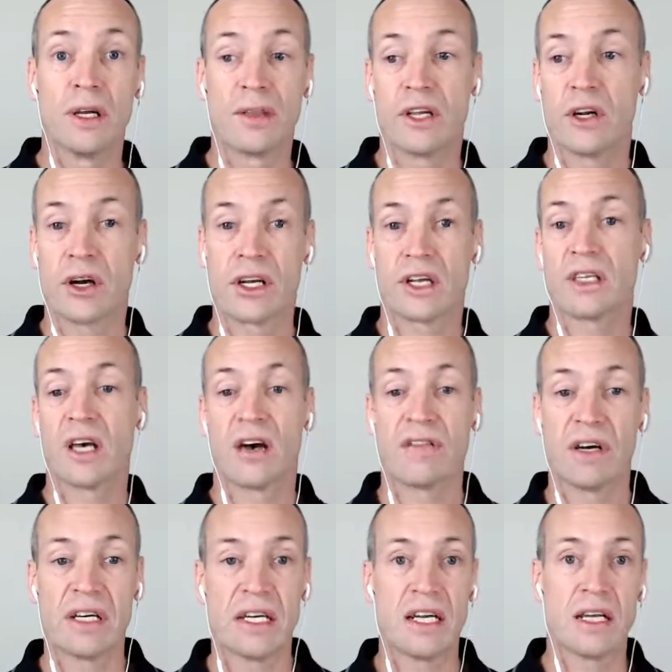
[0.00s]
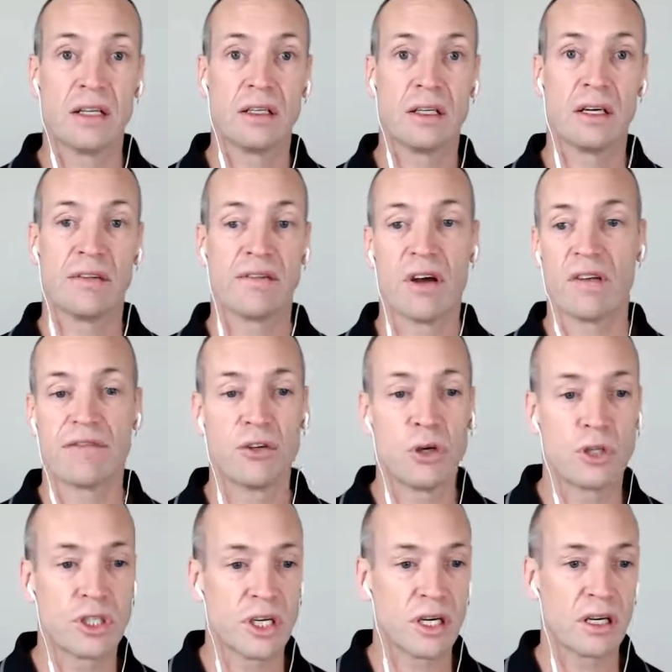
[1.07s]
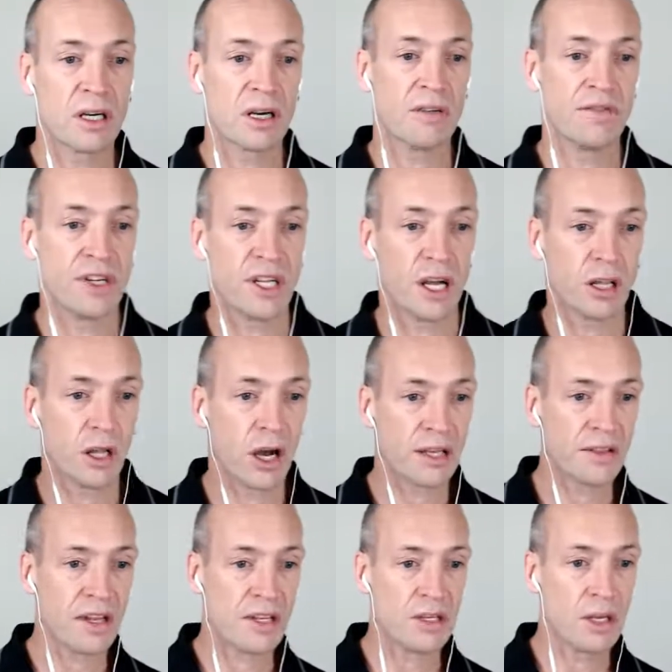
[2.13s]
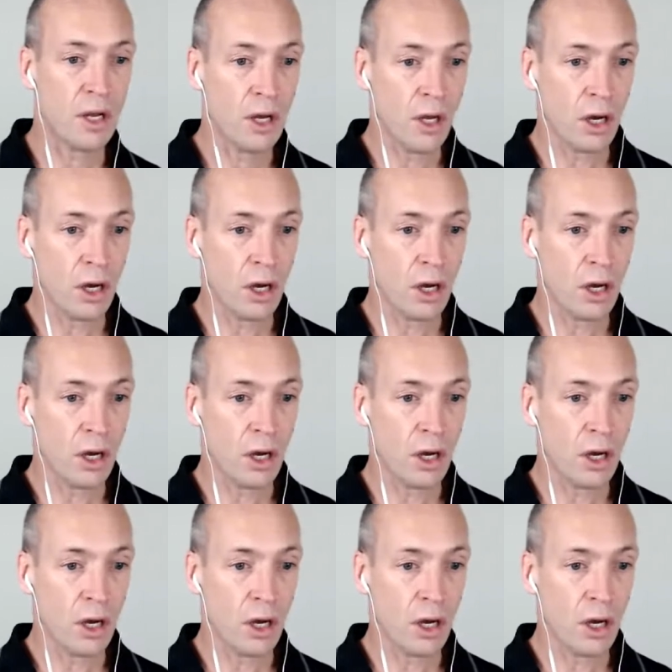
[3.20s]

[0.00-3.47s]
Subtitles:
that I could cover in a future video like this.